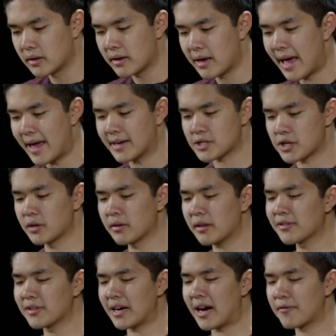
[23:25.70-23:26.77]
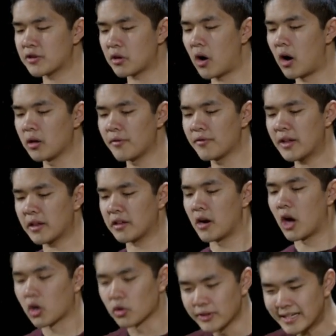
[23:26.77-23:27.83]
And it turns out that after all of this, not only